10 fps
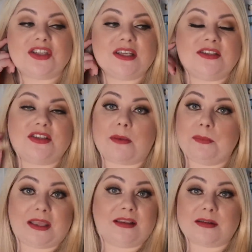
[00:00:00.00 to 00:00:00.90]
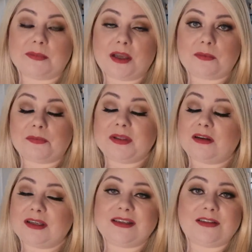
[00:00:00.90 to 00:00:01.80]
She's picking something up for me
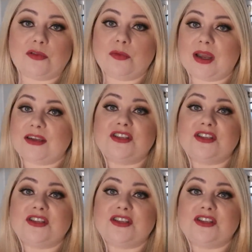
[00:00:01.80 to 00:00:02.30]
that I needed on the way.